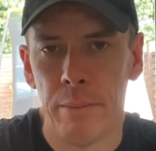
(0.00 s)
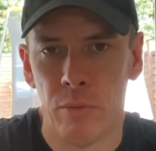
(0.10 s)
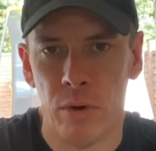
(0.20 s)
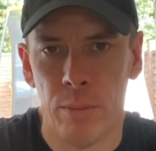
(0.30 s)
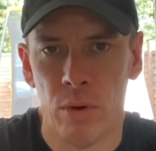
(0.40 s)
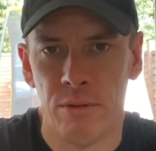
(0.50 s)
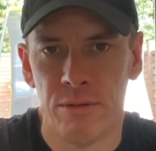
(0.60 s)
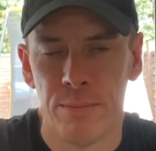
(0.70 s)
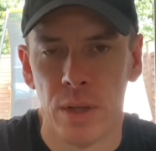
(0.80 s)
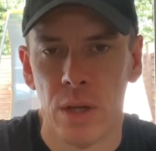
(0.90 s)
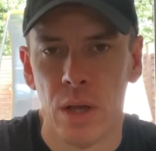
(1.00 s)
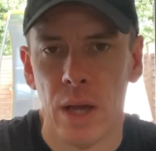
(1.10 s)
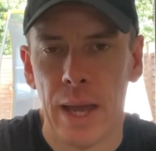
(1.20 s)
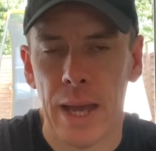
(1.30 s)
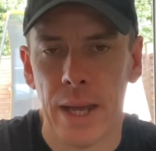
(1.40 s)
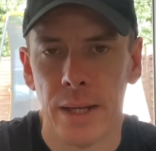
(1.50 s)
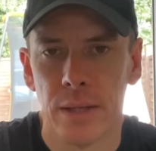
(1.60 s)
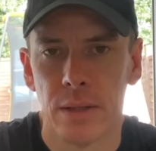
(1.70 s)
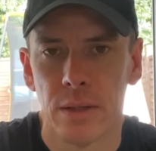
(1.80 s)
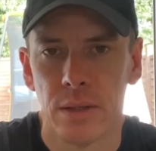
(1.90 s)
rip-off,
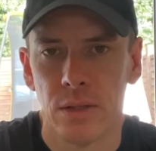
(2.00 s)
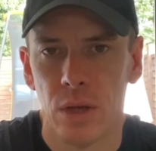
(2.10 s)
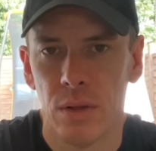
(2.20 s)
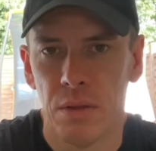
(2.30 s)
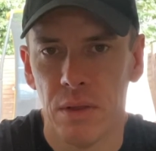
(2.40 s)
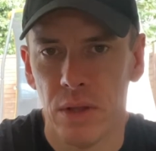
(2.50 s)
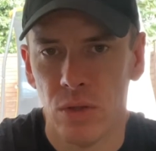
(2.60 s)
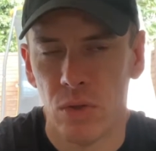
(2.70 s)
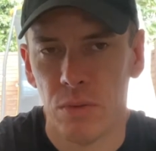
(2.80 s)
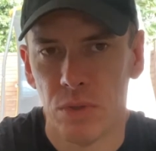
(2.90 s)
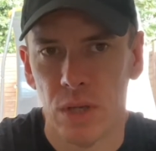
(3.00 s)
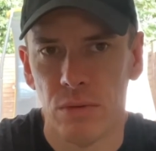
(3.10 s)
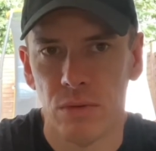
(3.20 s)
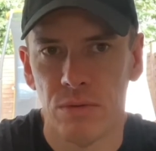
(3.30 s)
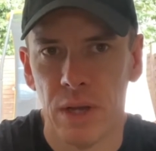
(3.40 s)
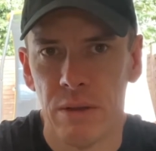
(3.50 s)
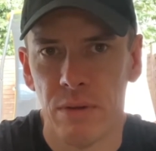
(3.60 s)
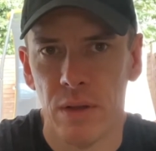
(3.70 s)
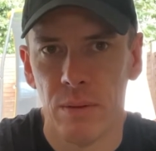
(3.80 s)
and so they think they're doing themselves a favour.